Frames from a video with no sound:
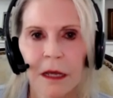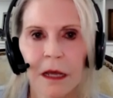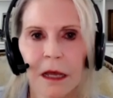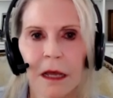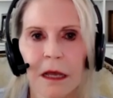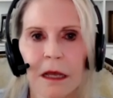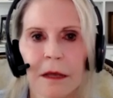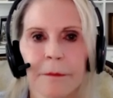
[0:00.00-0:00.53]

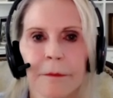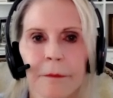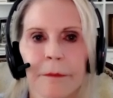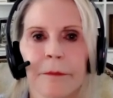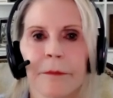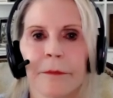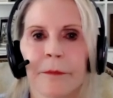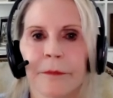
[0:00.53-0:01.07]

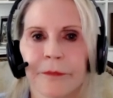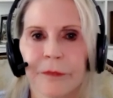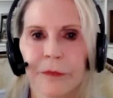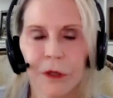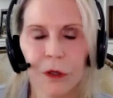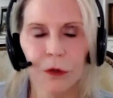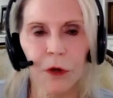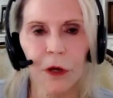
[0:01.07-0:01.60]
um,
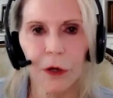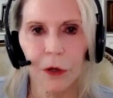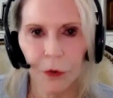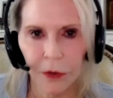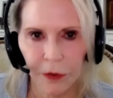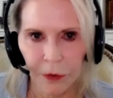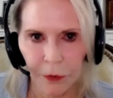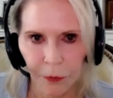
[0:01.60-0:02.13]
there
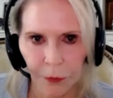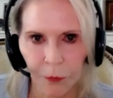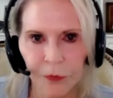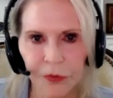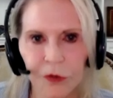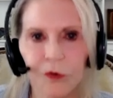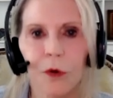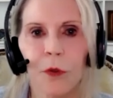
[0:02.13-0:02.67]
are
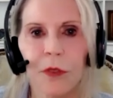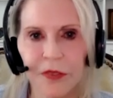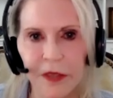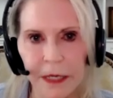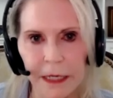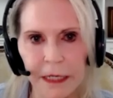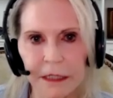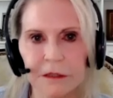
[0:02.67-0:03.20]
there are
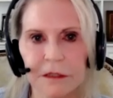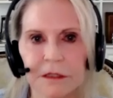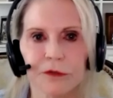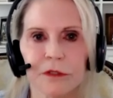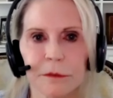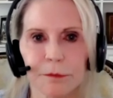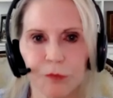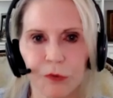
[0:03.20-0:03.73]
things, there are
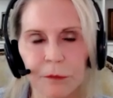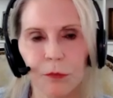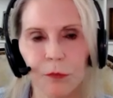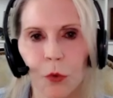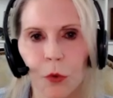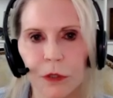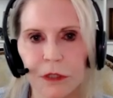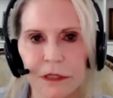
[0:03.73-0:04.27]

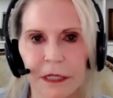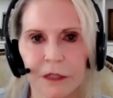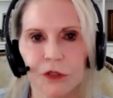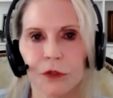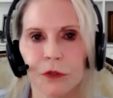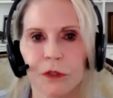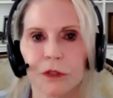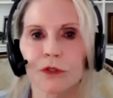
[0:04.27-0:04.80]
springboards that
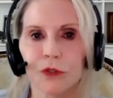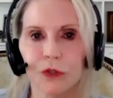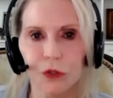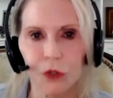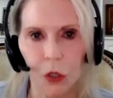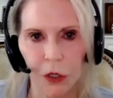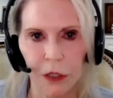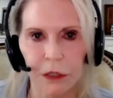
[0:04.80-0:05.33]
you can
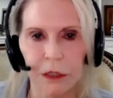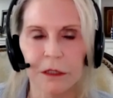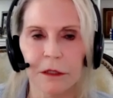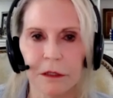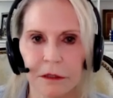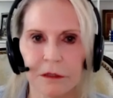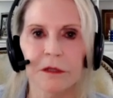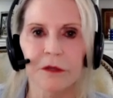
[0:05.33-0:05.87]
start
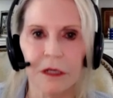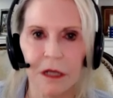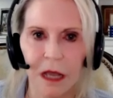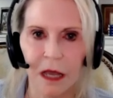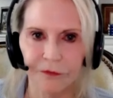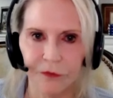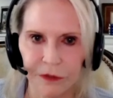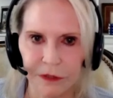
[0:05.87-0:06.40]
the
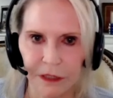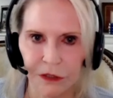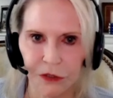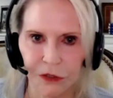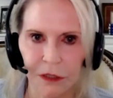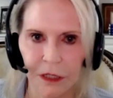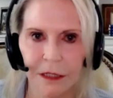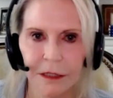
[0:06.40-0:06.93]

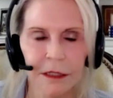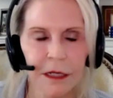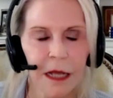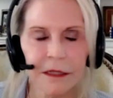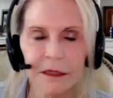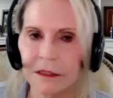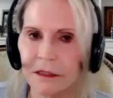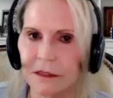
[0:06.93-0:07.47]
conversation. Not
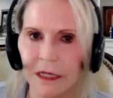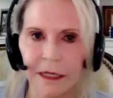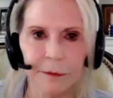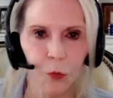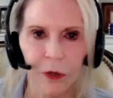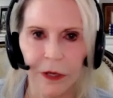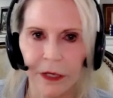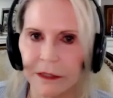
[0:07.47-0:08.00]
the same
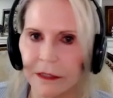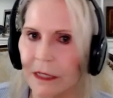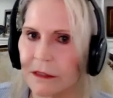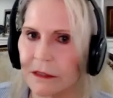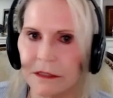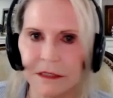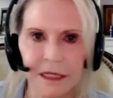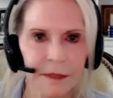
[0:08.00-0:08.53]
way, not the
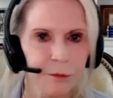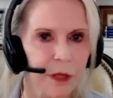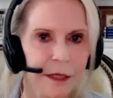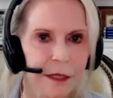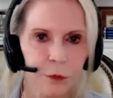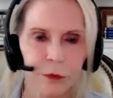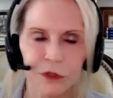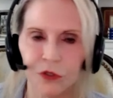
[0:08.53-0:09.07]
same
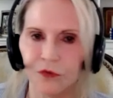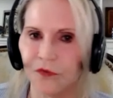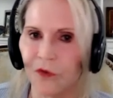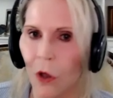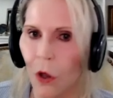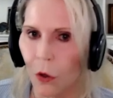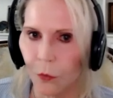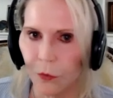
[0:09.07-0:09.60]
language you've
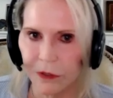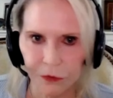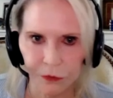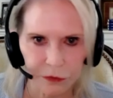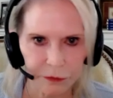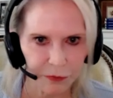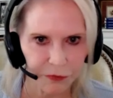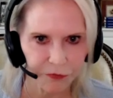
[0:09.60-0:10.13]
always
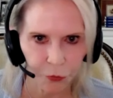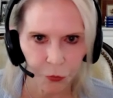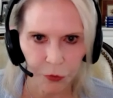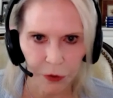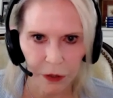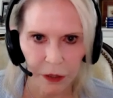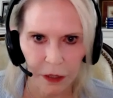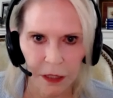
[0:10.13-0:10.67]
used
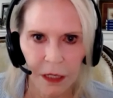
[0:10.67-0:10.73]
before.